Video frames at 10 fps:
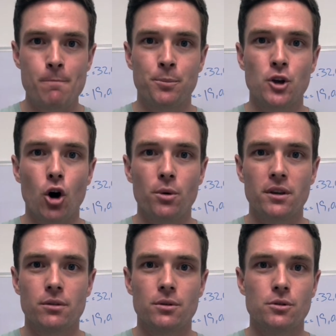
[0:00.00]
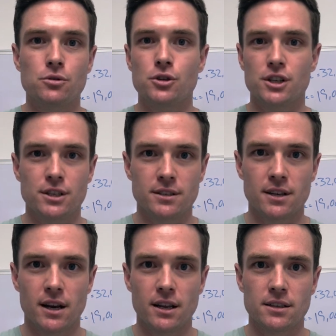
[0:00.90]
going through nutrition
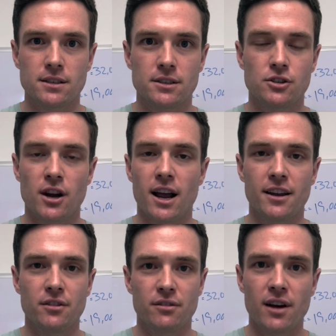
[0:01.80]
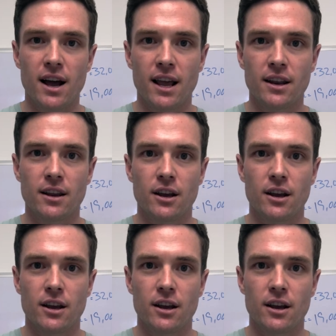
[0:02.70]
studies, trying to find